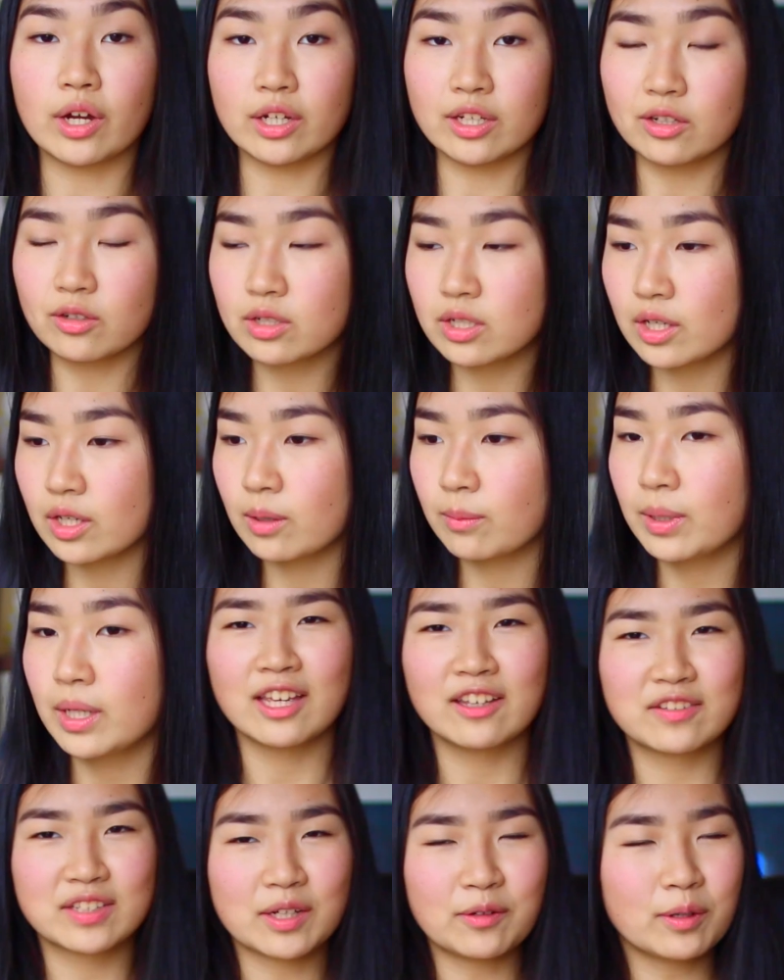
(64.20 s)
on YouTube.
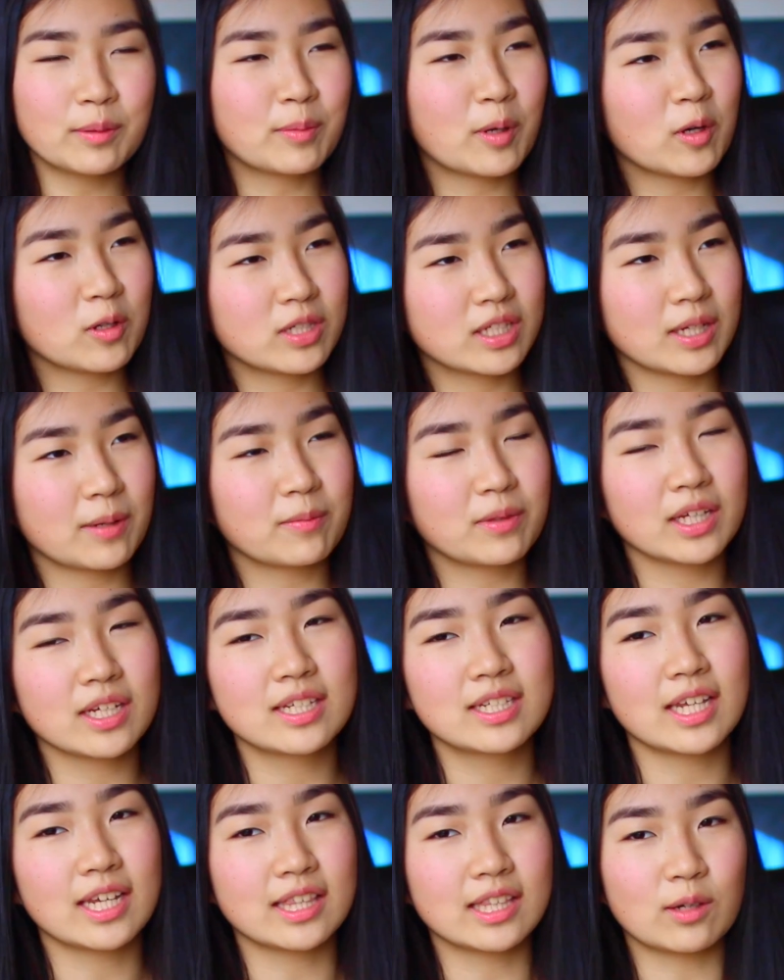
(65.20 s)
If someone posts
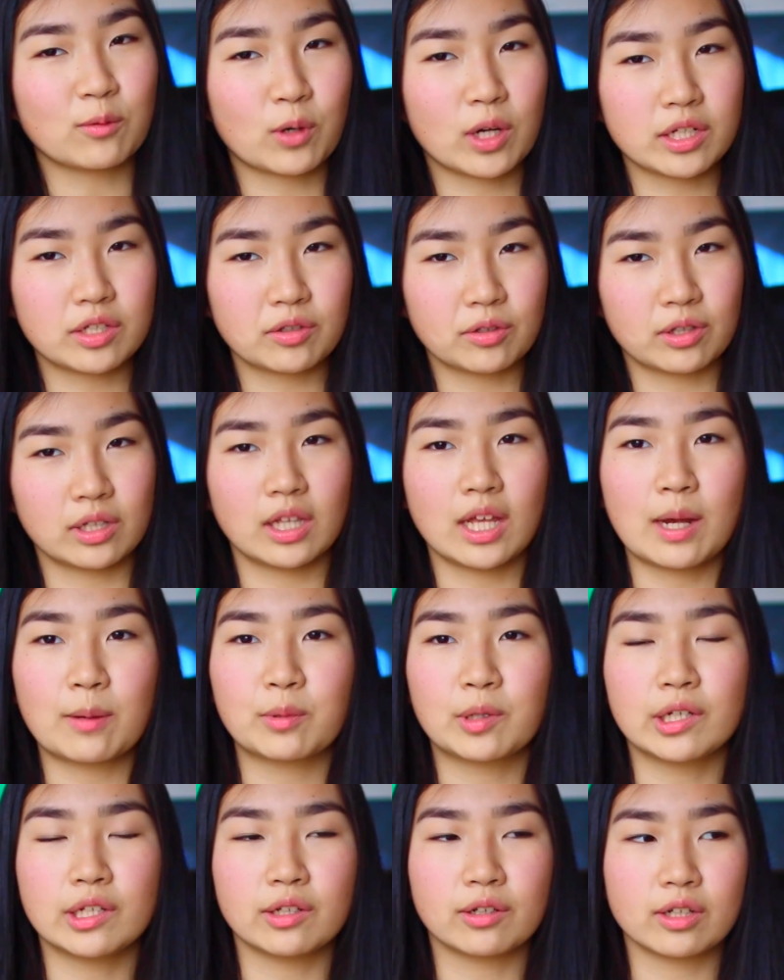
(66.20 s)
something saying they want to
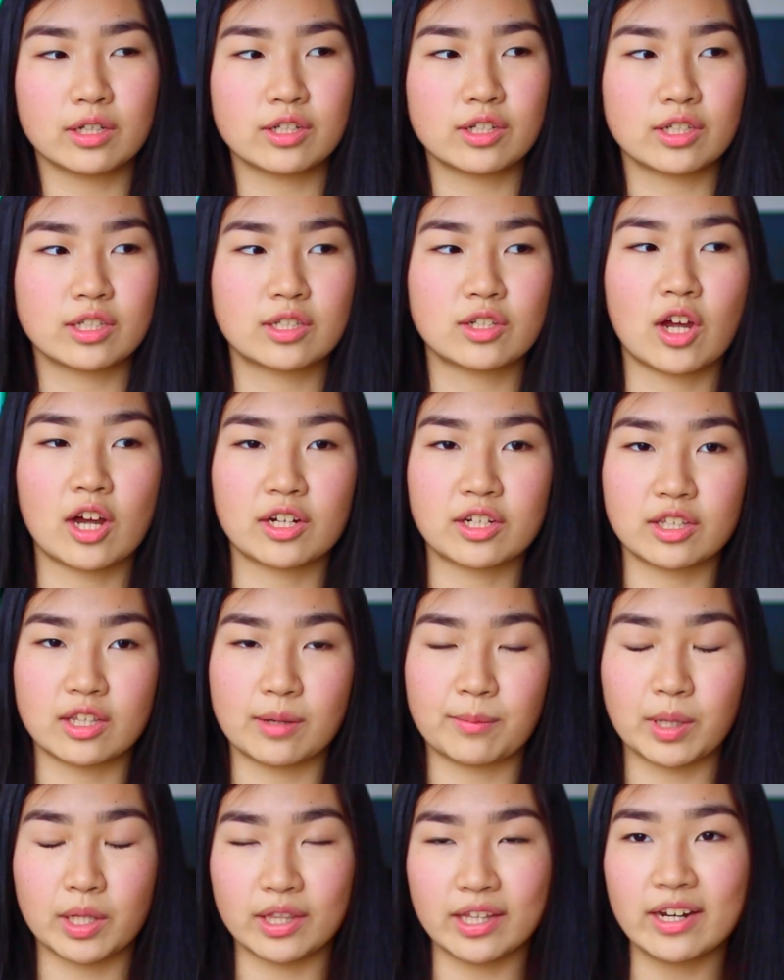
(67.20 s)
collaborate, you can just talk to
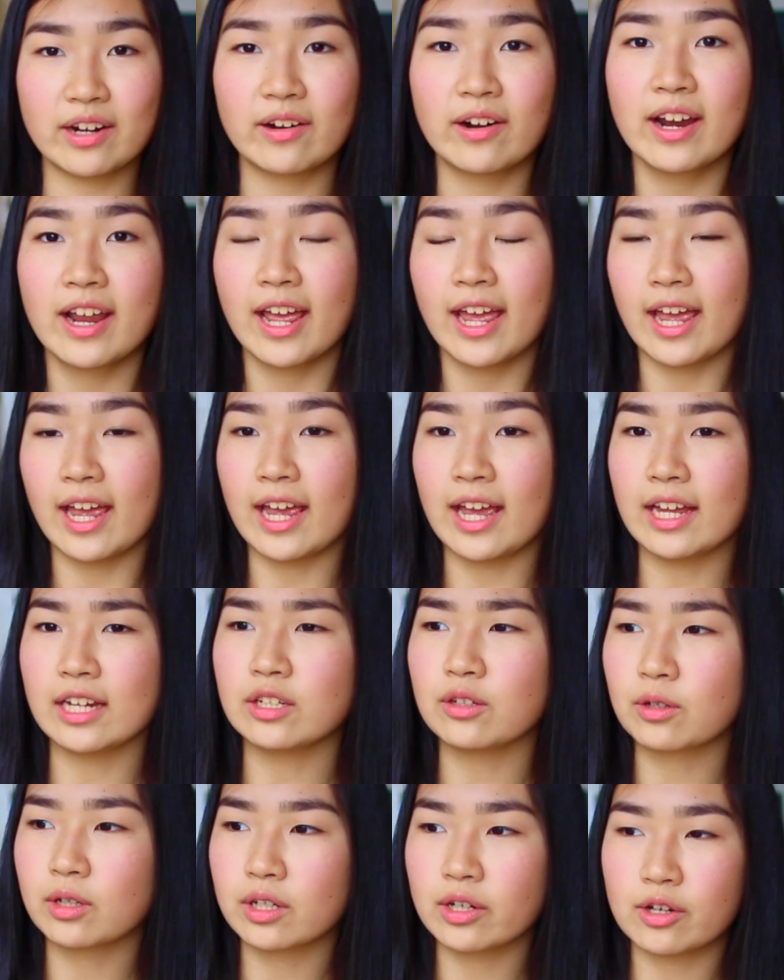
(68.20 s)
them on there,
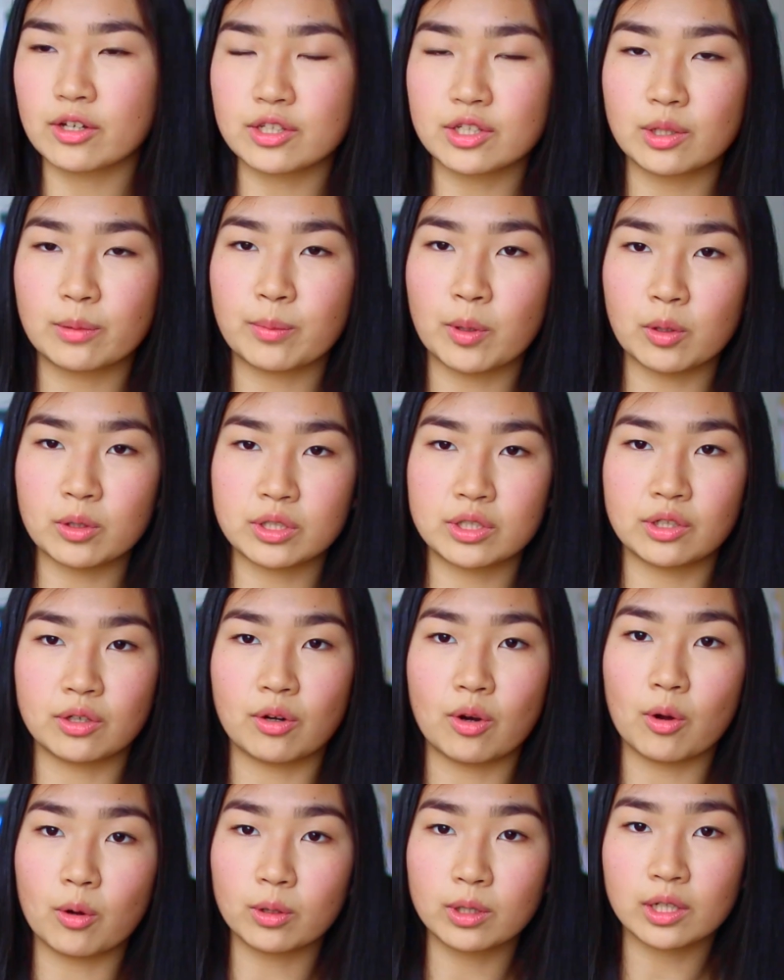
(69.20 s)
and you can also post
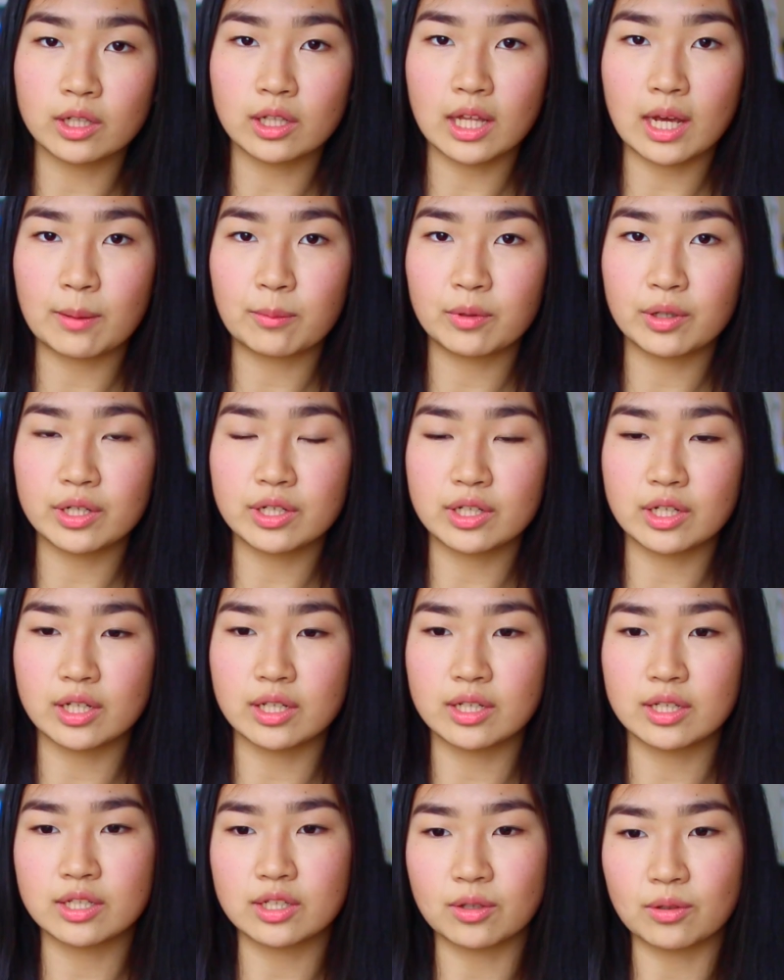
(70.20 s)
your own
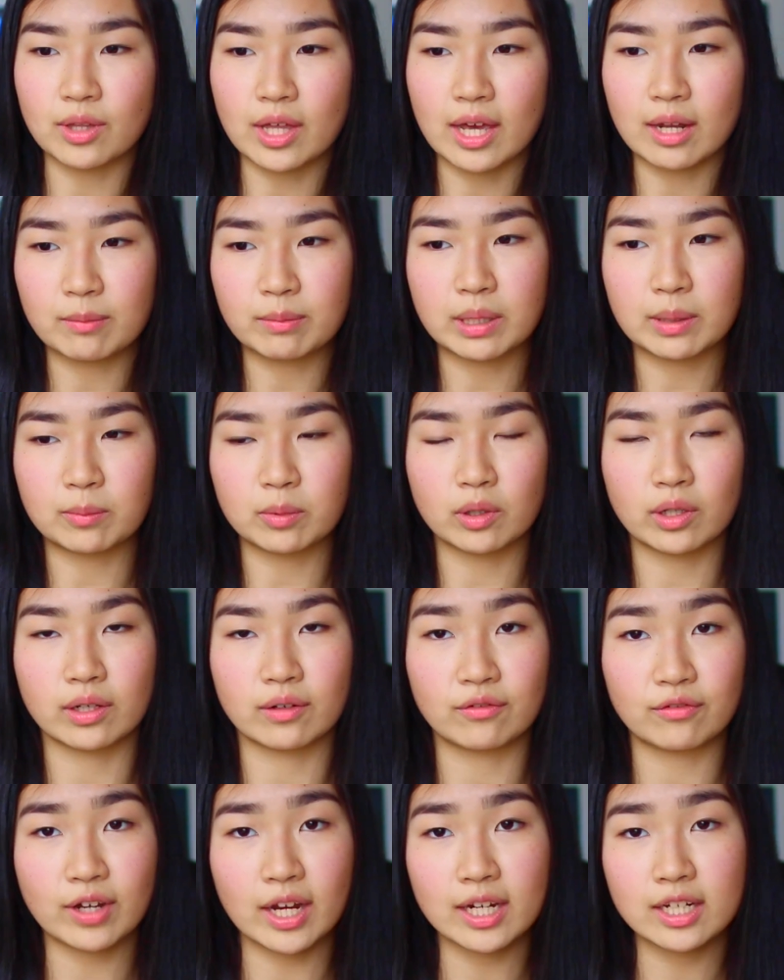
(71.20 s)
collaboration so that people
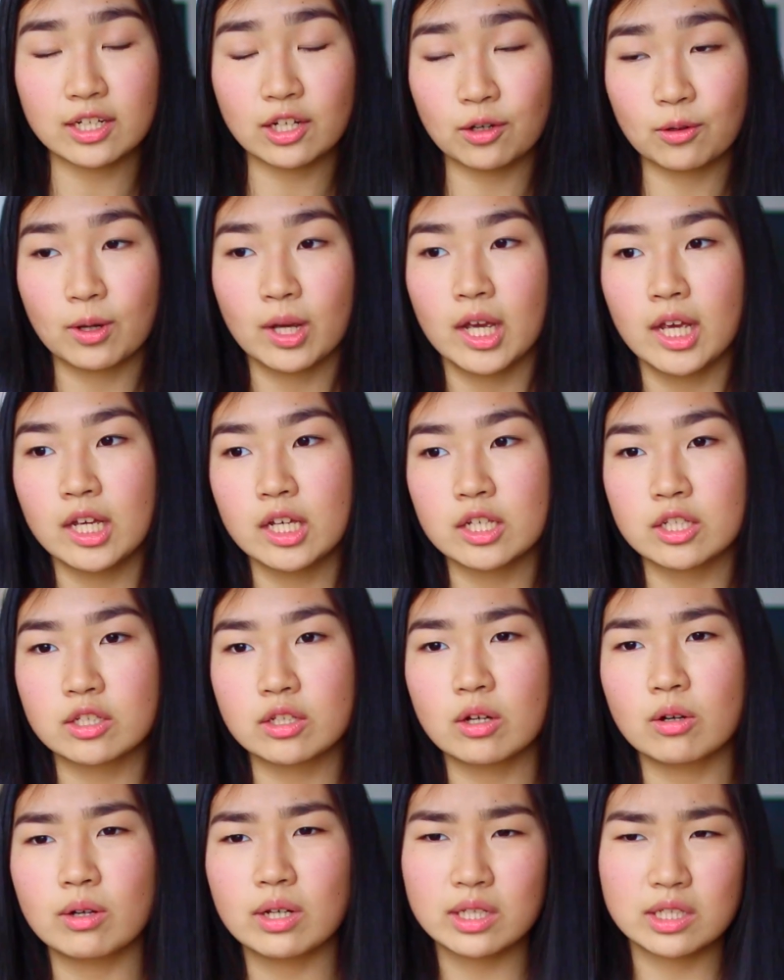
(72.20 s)
can find you.
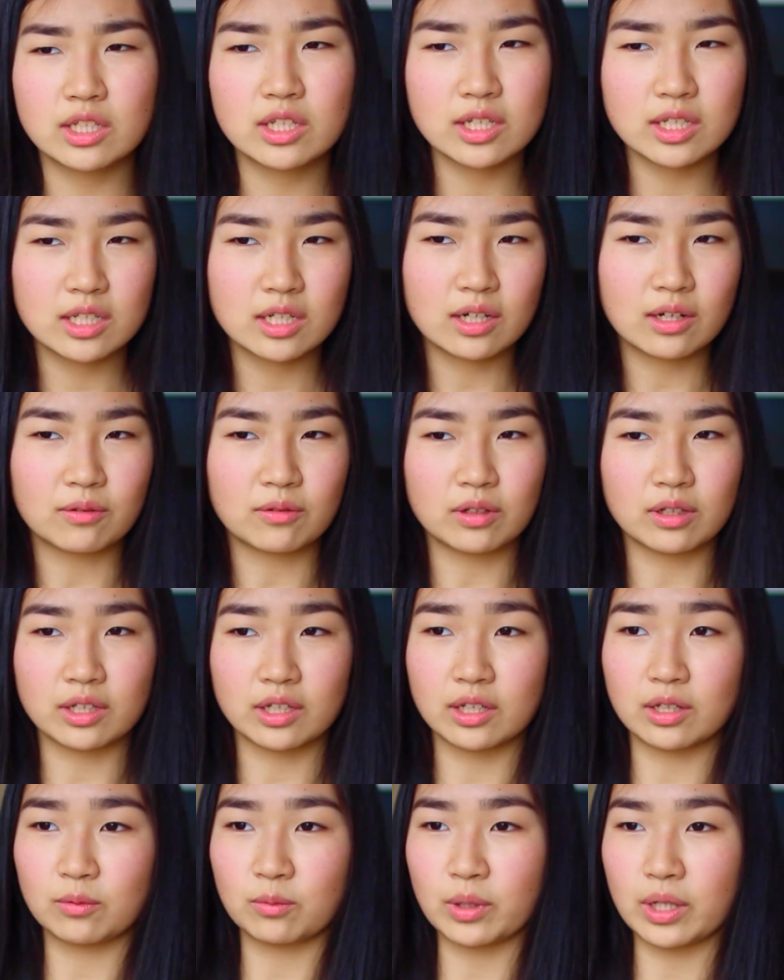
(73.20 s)
So it's just a
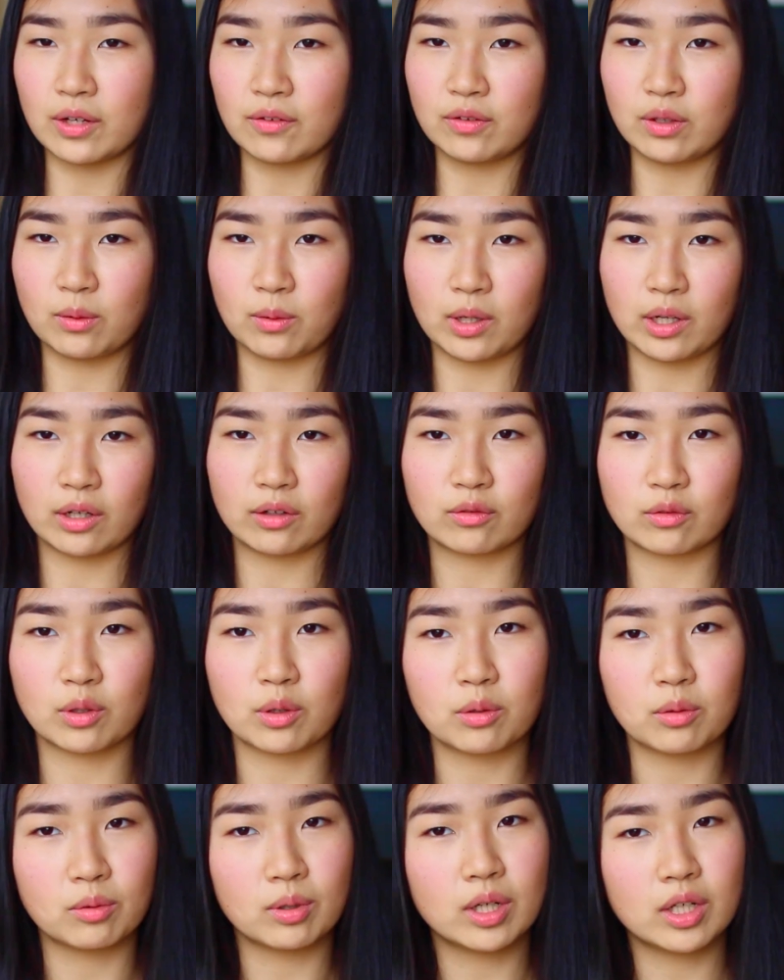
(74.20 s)
really good way if you want to
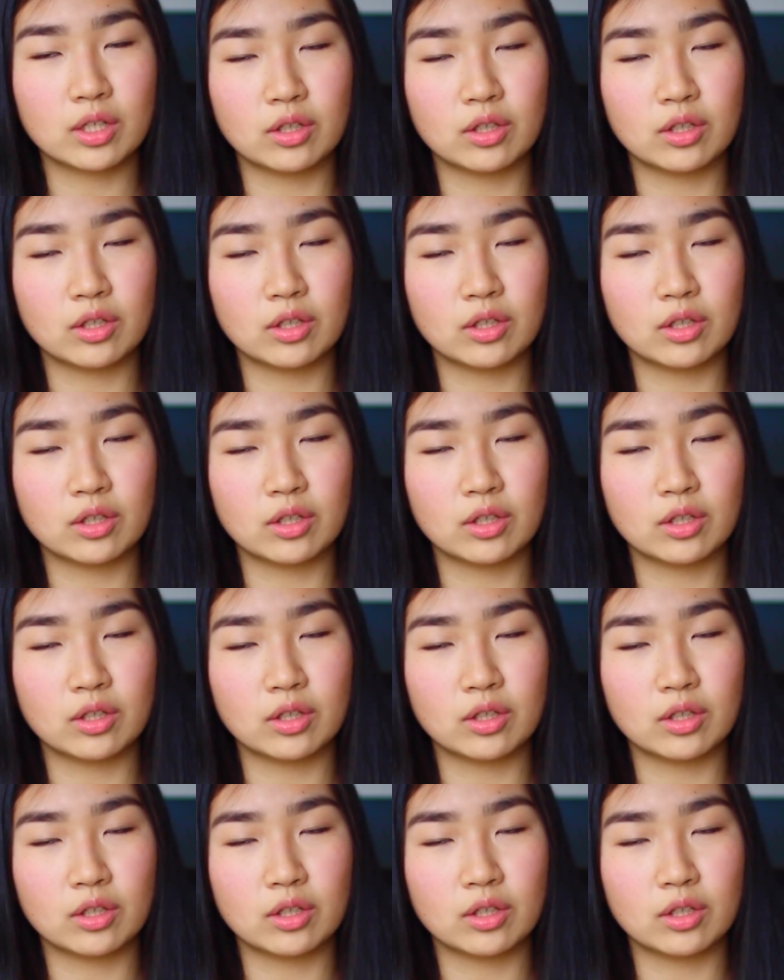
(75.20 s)
grow